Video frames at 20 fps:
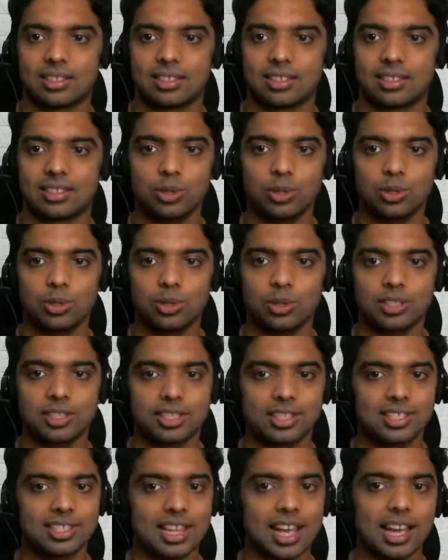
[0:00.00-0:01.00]
So I have a
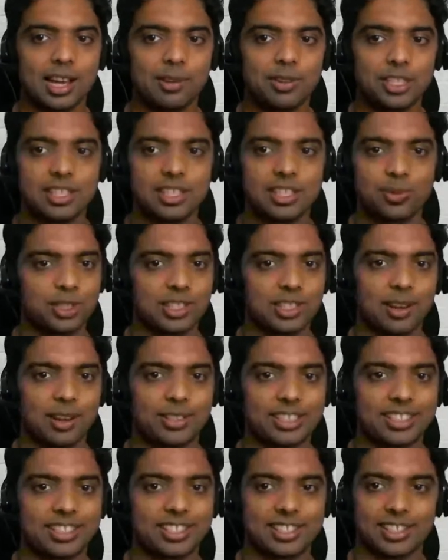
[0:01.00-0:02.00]
serious question
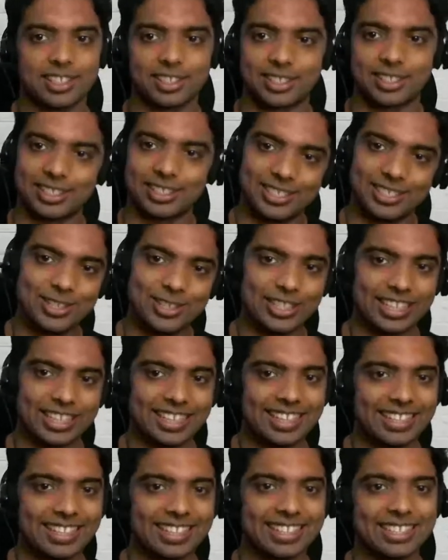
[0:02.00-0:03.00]
after this session.
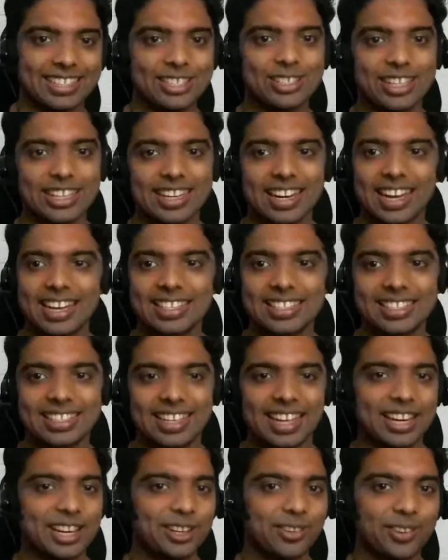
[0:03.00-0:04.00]
Okay, you can ask
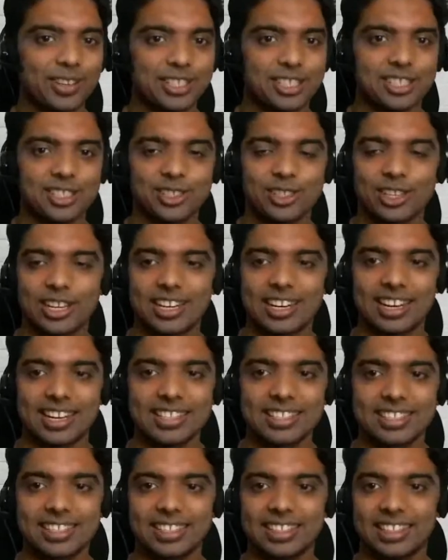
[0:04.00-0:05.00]
any questions you can
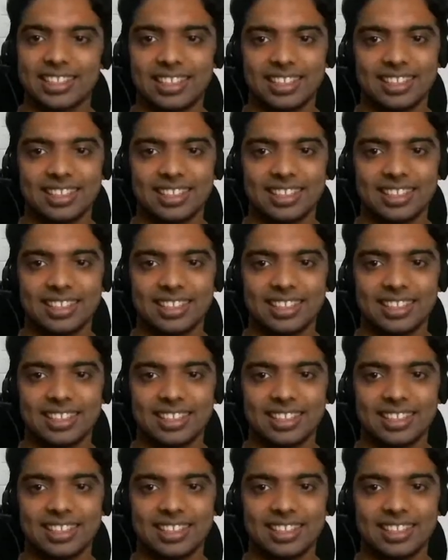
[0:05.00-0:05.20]
ask.